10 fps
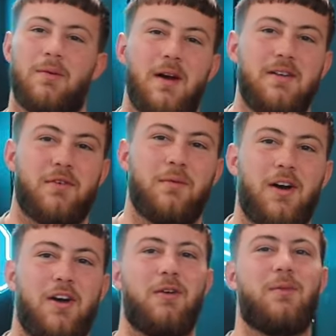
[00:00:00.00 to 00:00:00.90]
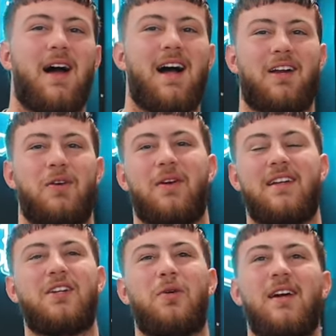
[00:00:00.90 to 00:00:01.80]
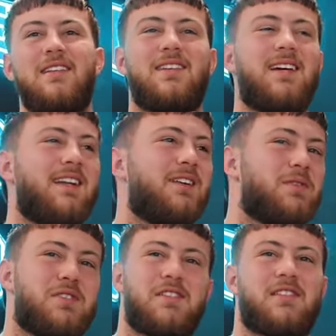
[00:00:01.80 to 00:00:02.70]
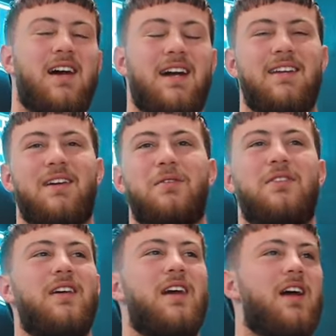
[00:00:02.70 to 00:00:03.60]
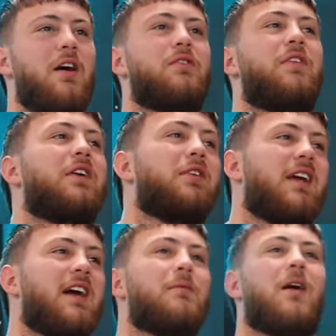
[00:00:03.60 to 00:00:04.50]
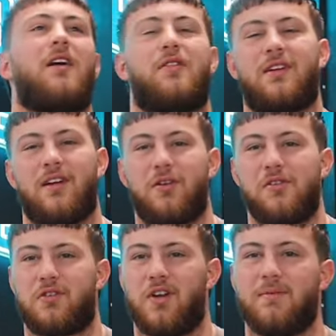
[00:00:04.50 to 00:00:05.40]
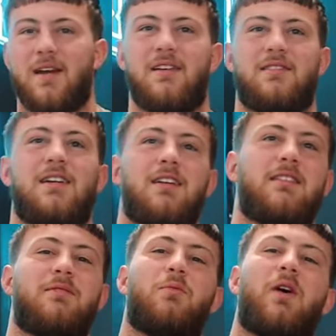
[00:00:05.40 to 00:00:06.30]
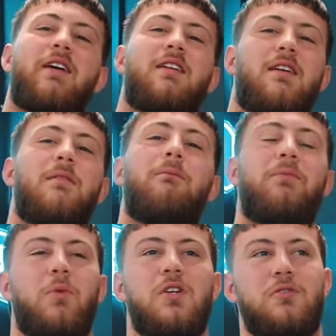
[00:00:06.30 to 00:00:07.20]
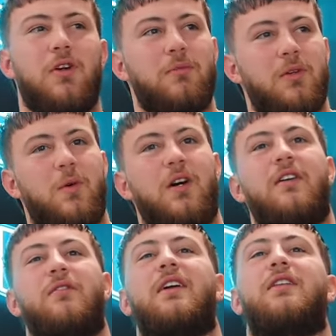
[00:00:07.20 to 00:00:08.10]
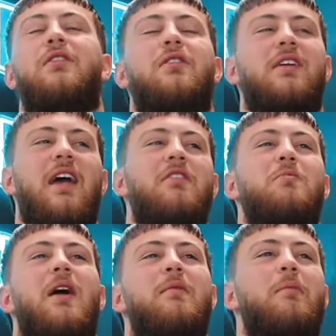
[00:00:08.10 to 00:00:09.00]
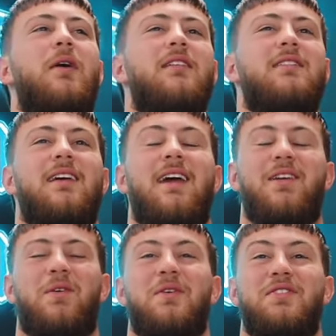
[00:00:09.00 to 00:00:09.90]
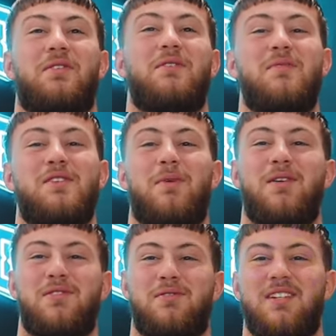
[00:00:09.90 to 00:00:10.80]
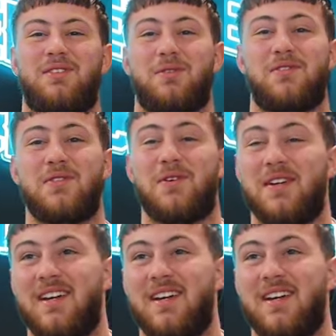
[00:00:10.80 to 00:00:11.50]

Away from home in Queensland, it was just like, yeah, it was a very good game. I think I could have screamed the house down when Jerome Luai ran through and gave it to Brabham Best, and also when Mitch Moses ran through and scored.